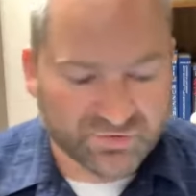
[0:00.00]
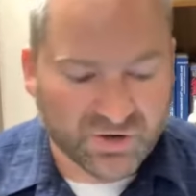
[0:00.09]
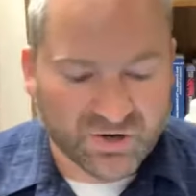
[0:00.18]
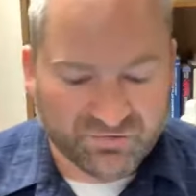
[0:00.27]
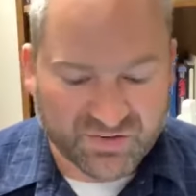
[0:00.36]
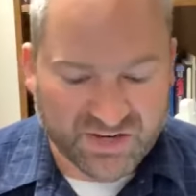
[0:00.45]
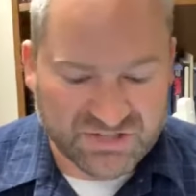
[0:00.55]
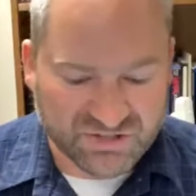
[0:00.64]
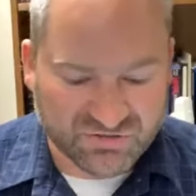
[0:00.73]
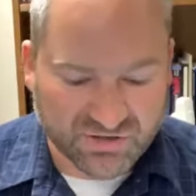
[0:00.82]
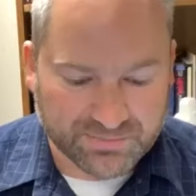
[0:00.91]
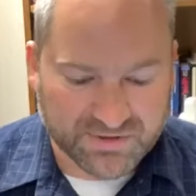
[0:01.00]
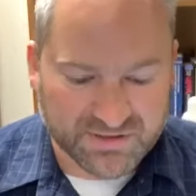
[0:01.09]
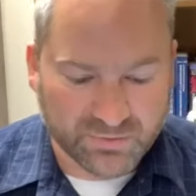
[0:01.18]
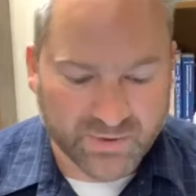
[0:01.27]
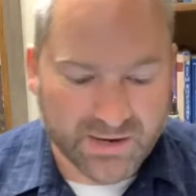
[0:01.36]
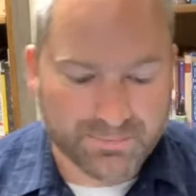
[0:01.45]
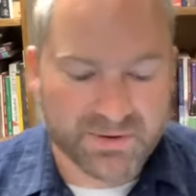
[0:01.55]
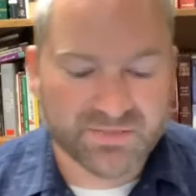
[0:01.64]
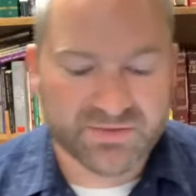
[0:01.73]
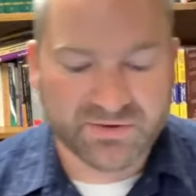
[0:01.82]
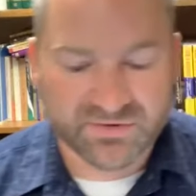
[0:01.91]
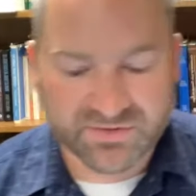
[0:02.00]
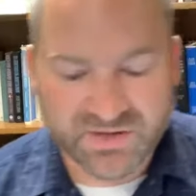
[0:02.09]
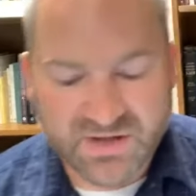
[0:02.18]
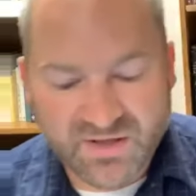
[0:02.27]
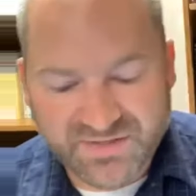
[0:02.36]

for all flesh had corrupted their way upon the earth.